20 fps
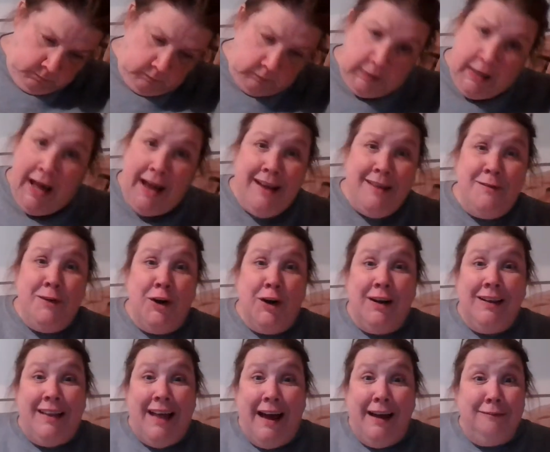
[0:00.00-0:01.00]
Not even going
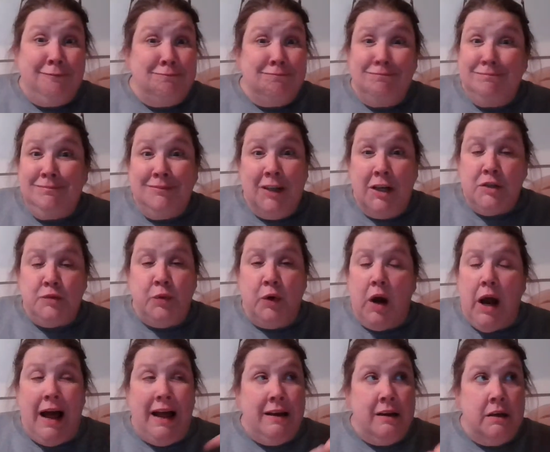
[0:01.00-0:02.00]
to lie. Because
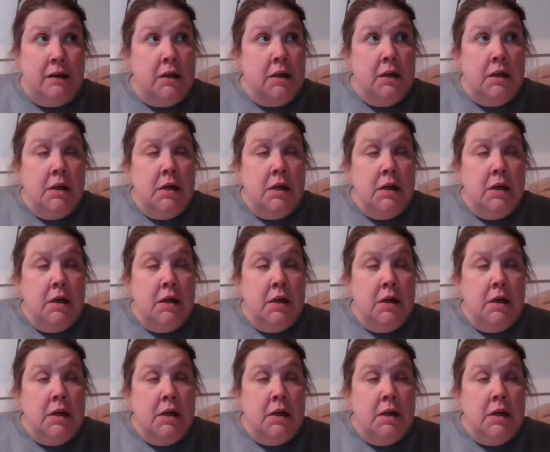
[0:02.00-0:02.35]
we're on...